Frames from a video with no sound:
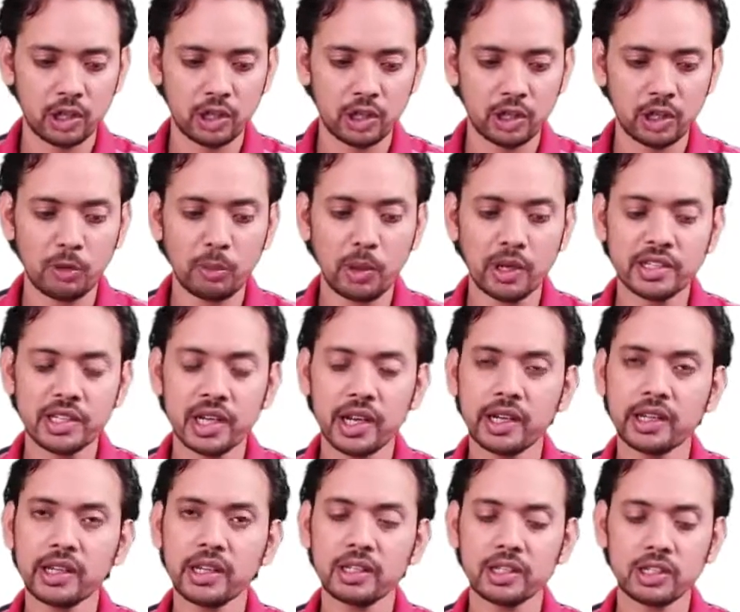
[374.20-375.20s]
Now by
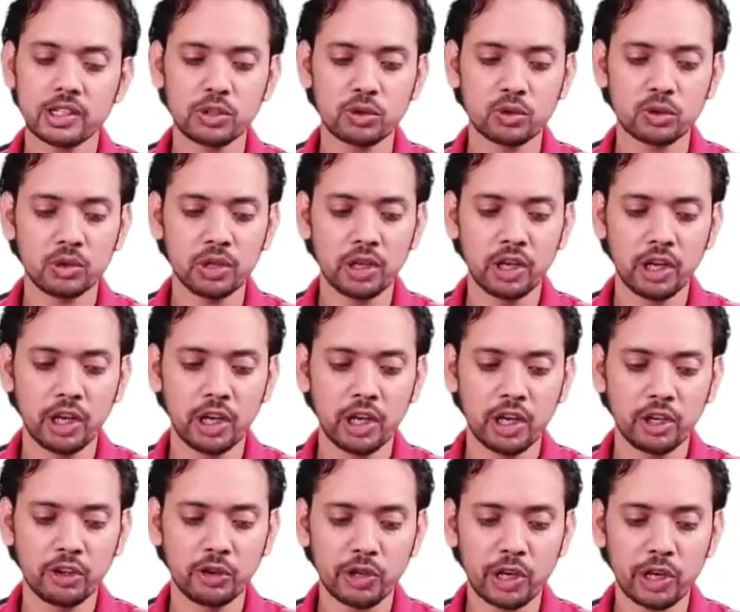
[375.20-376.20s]
selecting this rule,
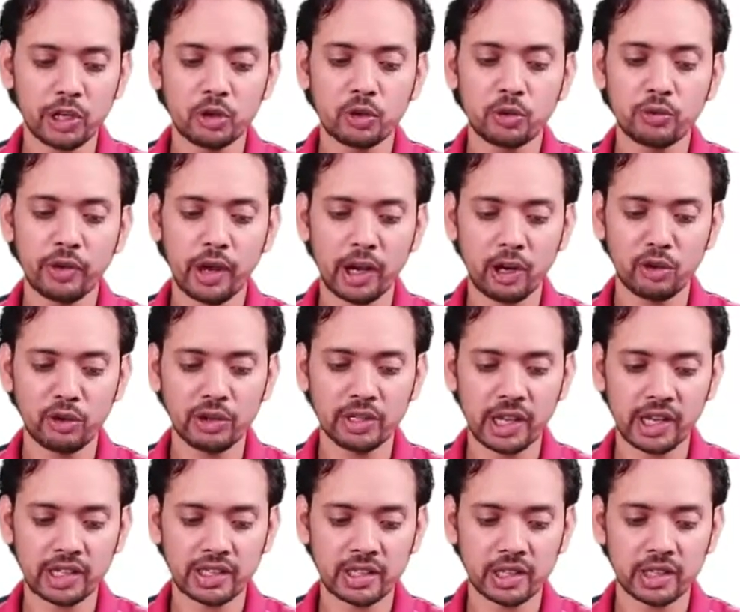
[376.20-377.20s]
you can do following
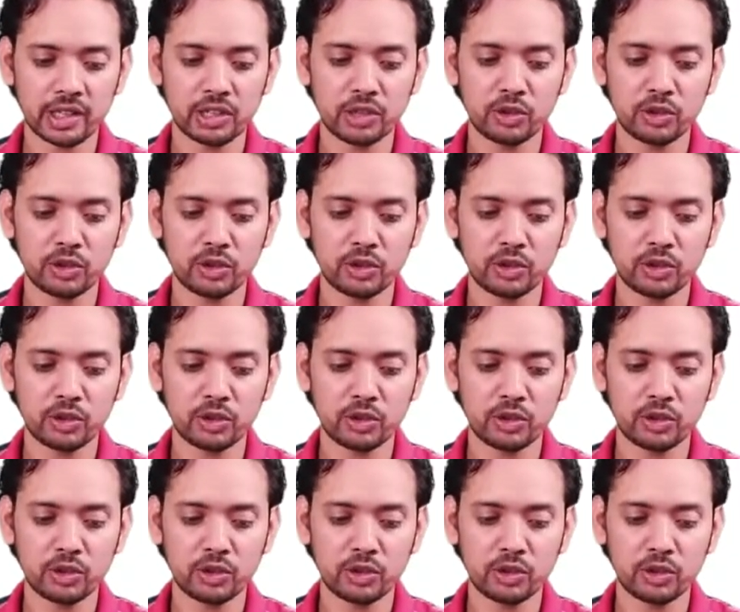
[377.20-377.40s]
action.